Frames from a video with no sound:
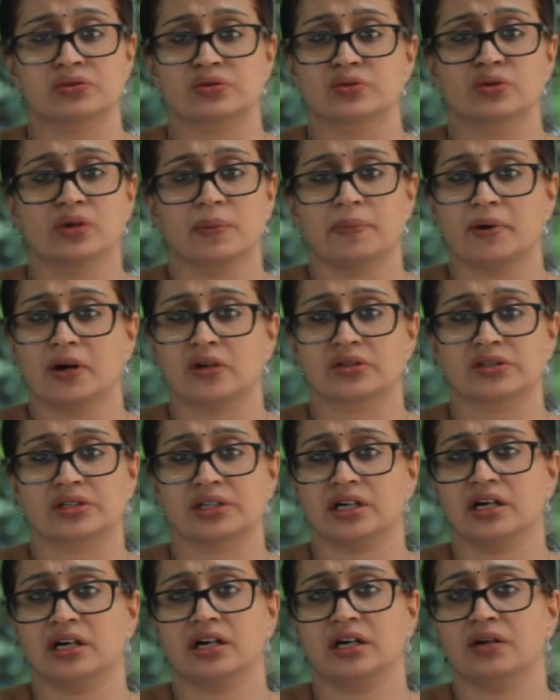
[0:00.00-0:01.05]
true about
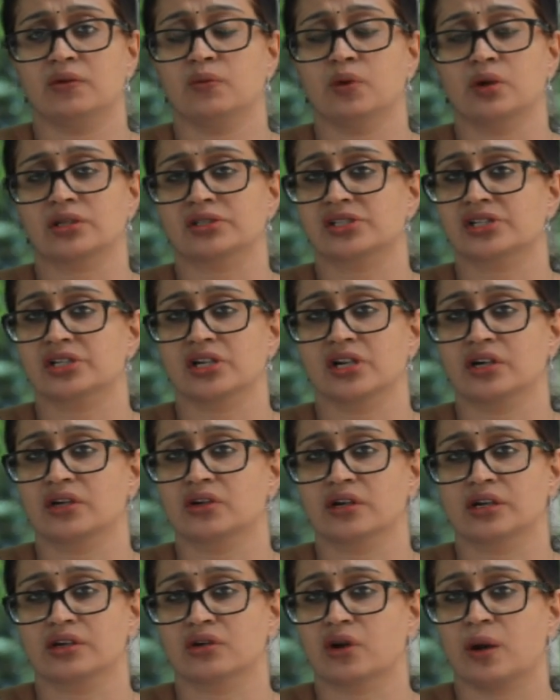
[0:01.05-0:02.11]
what
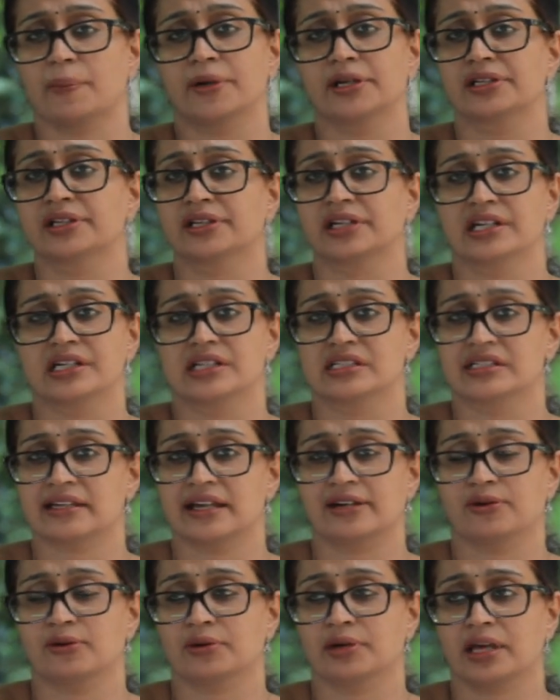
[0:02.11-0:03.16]
Robert Greene
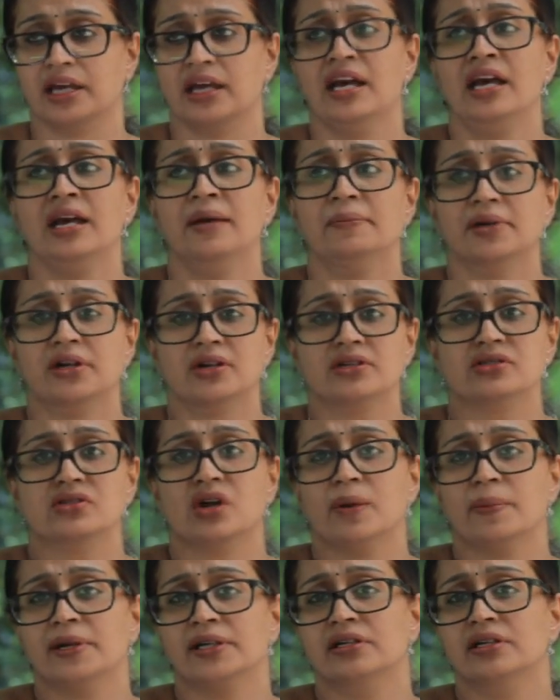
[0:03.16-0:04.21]
said, okay, because
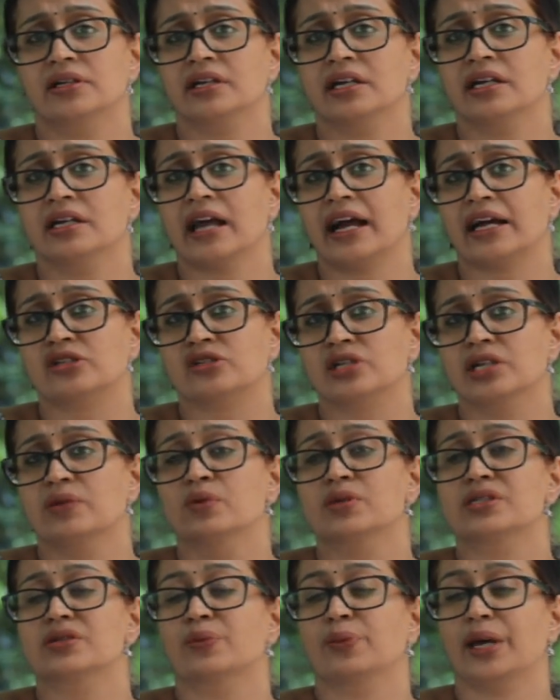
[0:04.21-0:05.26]
Robert Greene actually
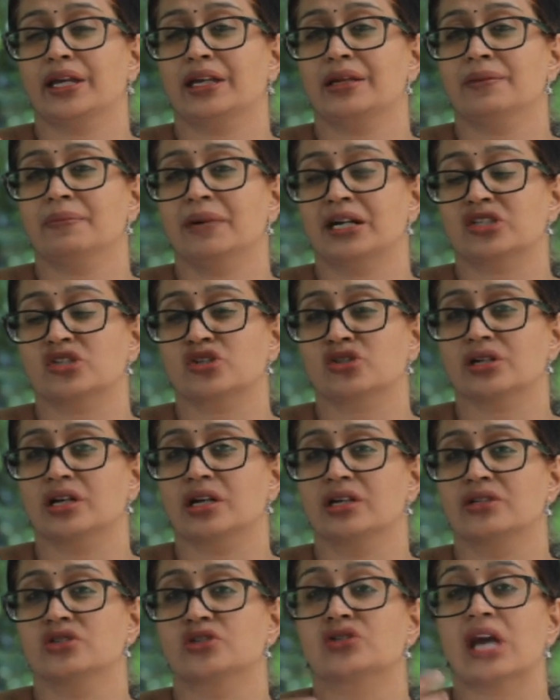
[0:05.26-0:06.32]
was very much
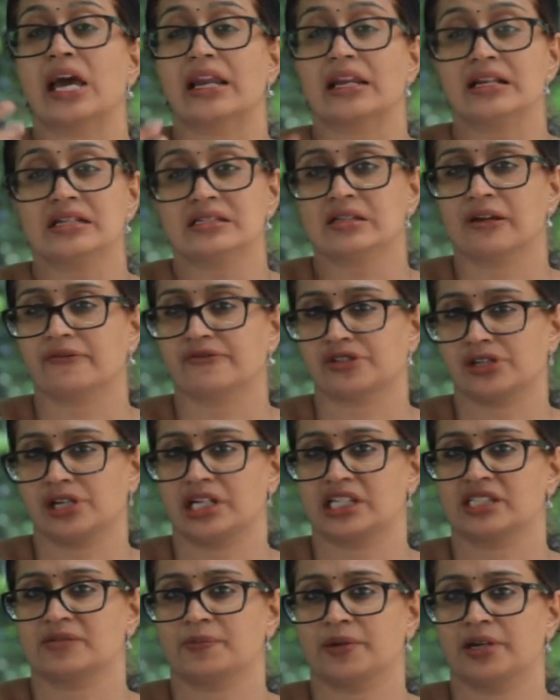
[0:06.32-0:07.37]
jealous of
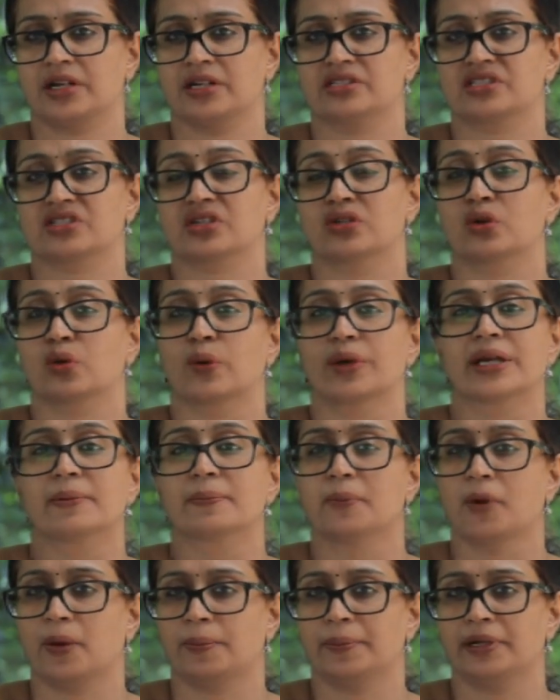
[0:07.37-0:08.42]
Shakespeare's growing
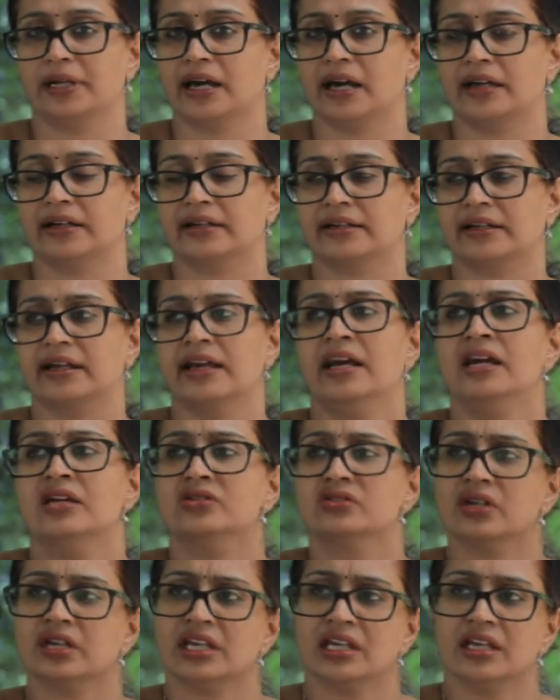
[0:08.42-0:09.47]
popularity.
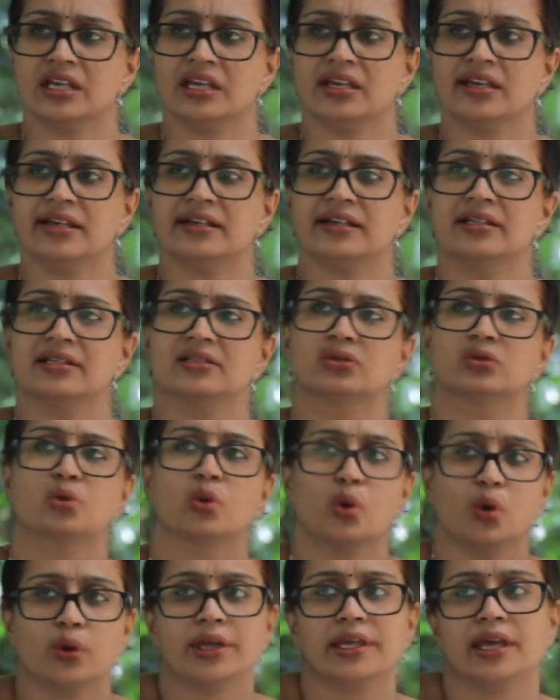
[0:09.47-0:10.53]
So he,
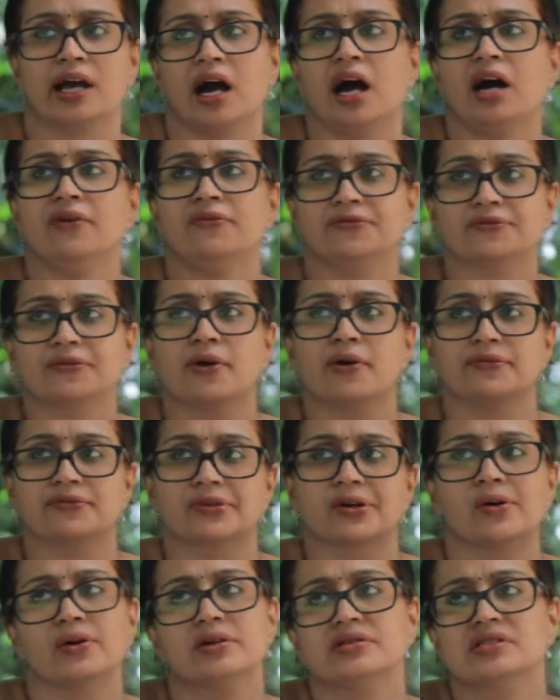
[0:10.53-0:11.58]
though, yeah, of
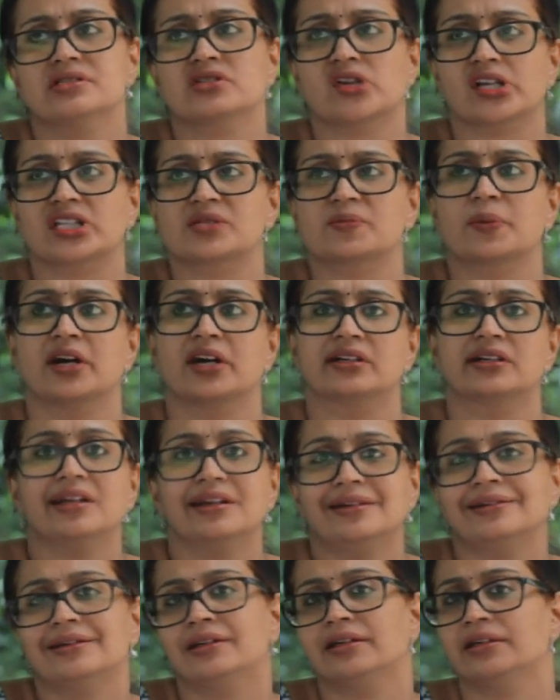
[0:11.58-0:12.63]
course Shakespeare
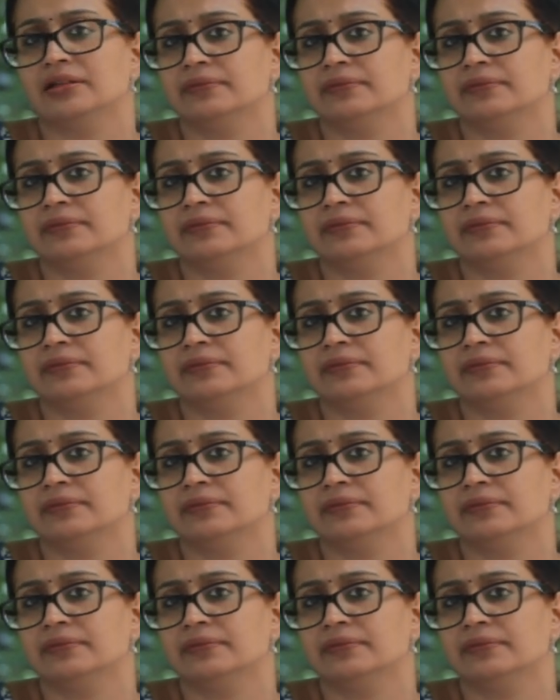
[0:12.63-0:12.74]
did